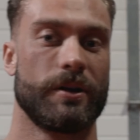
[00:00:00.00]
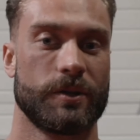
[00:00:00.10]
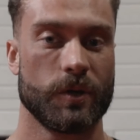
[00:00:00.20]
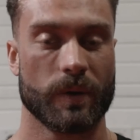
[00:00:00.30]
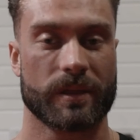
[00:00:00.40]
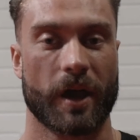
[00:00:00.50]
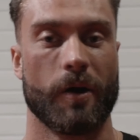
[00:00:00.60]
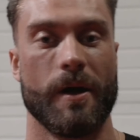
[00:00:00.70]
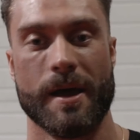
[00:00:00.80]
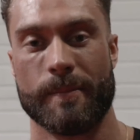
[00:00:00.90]
2 weeks
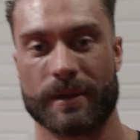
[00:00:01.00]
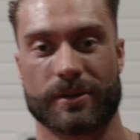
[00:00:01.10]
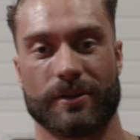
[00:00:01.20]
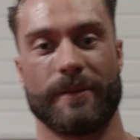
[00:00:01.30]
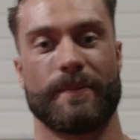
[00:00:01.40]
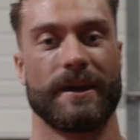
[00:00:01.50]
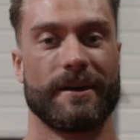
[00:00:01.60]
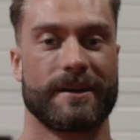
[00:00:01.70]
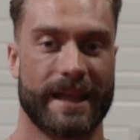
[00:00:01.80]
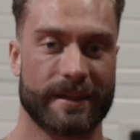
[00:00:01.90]
out, Mr. Olympia,
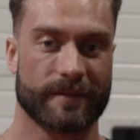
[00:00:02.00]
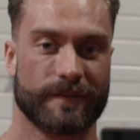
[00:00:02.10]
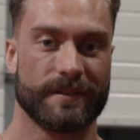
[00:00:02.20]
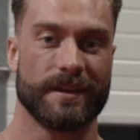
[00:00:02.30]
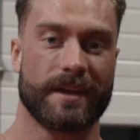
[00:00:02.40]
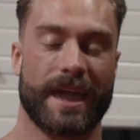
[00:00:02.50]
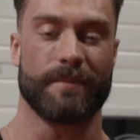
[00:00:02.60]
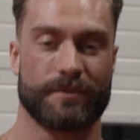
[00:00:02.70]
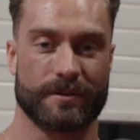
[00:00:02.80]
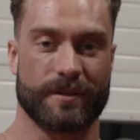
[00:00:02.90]
classic physique,
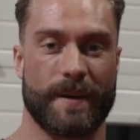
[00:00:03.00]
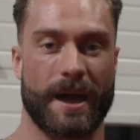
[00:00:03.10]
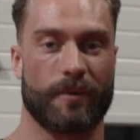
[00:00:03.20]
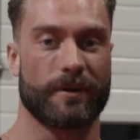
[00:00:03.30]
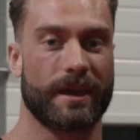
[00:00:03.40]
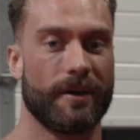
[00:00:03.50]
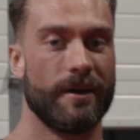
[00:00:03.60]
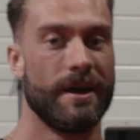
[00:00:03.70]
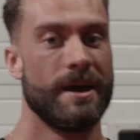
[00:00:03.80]
hamstrings and back workout.